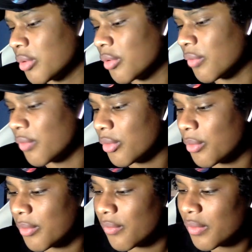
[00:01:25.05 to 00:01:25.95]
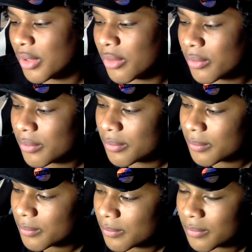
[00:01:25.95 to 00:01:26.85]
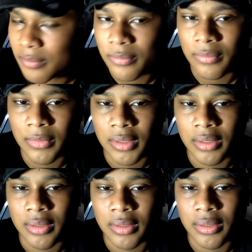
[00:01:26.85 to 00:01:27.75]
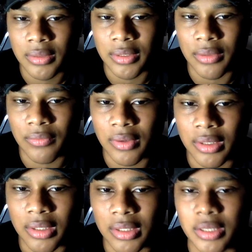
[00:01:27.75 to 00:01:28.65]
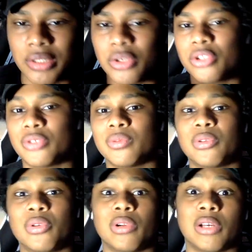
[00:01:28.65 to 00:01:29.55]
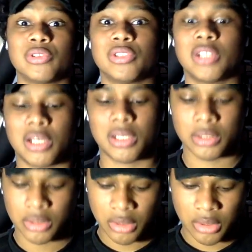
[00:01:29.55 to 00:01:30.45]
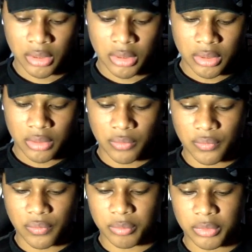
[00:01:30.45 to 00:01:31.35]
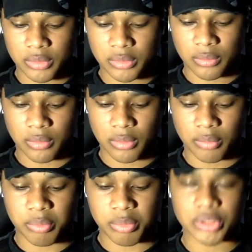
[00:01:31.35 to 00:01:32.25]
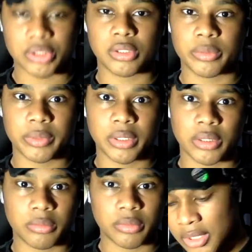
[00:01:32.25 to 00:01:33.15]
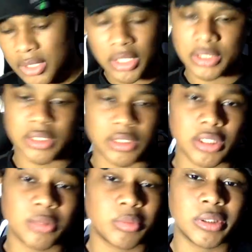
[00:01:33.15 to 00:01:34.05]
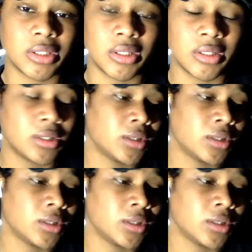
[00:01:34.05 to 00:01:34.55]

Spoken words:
But the photo and video, it's getting violated. It's hard to record outside, you feel me, with a busted up camera. And that shit just gets me tight.